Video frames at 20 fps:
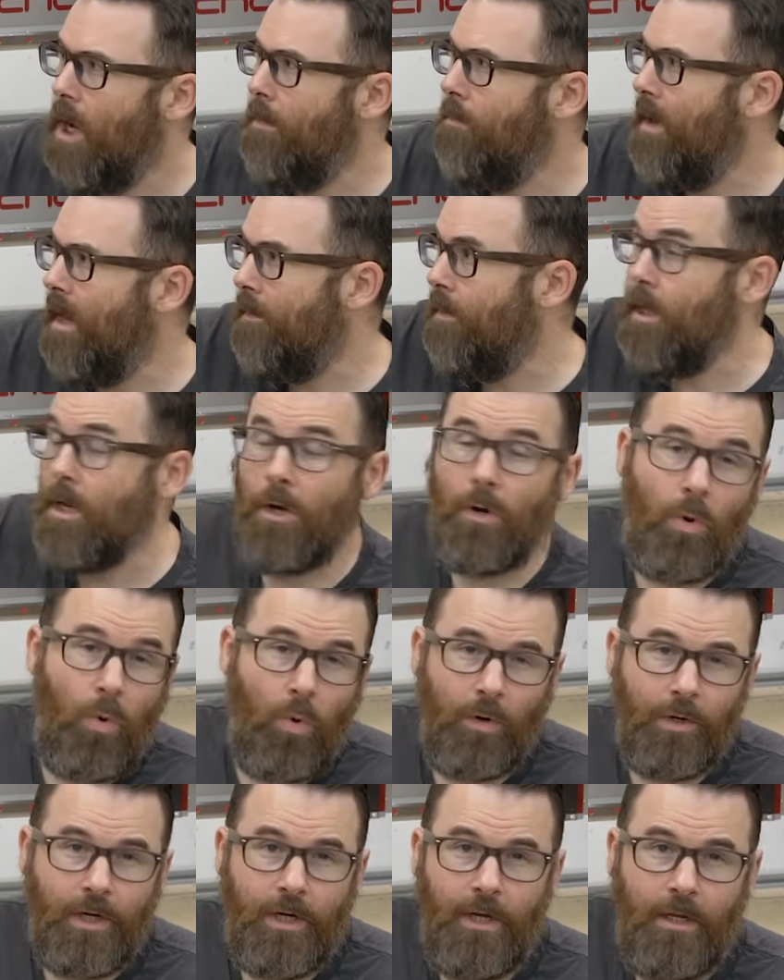maybe
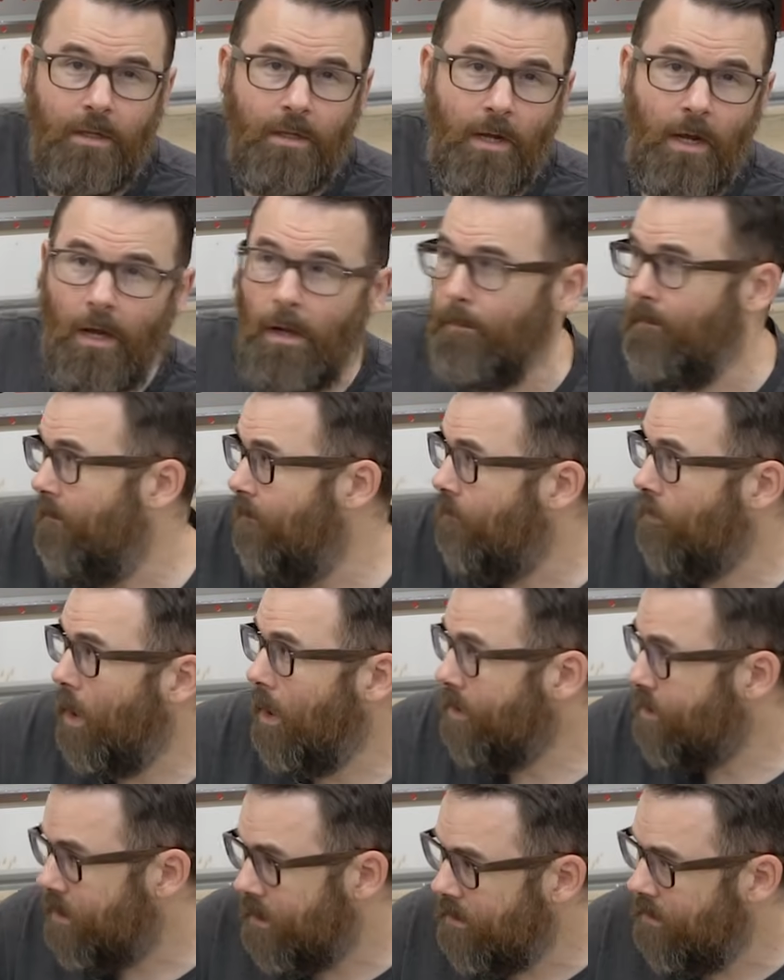accordion um,
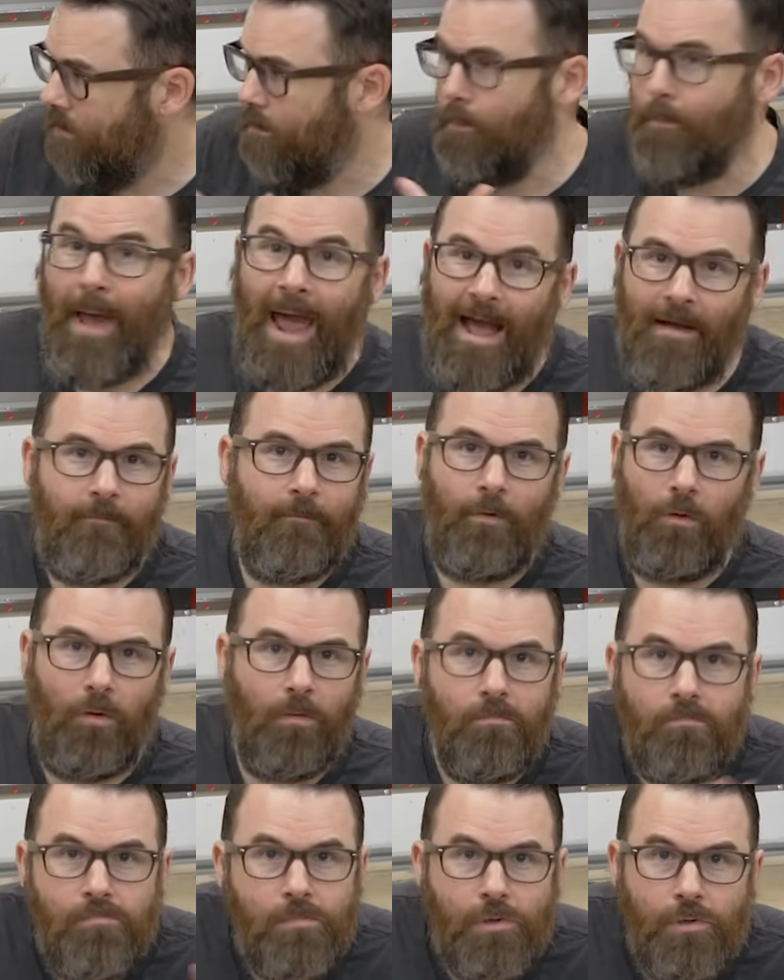front
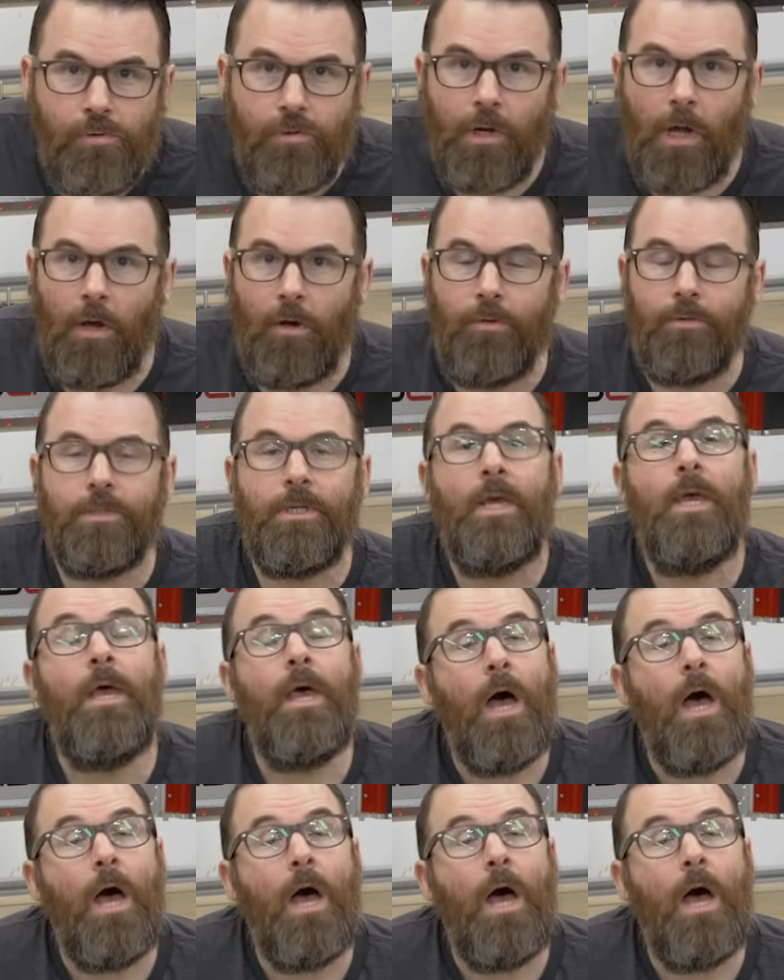baffle. Who knows?